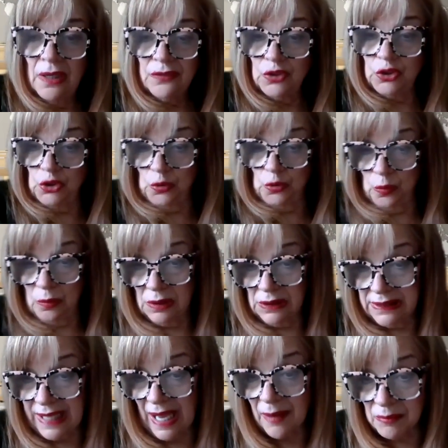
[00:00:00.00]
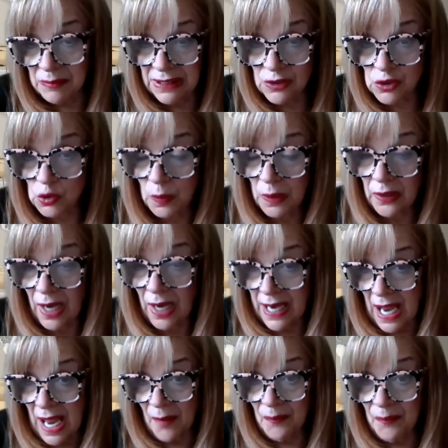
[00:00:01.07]
to get me to where I
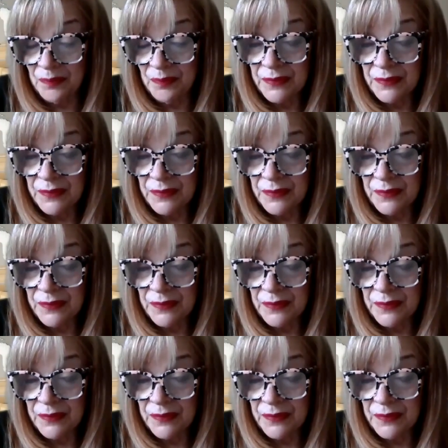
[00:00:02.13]
am.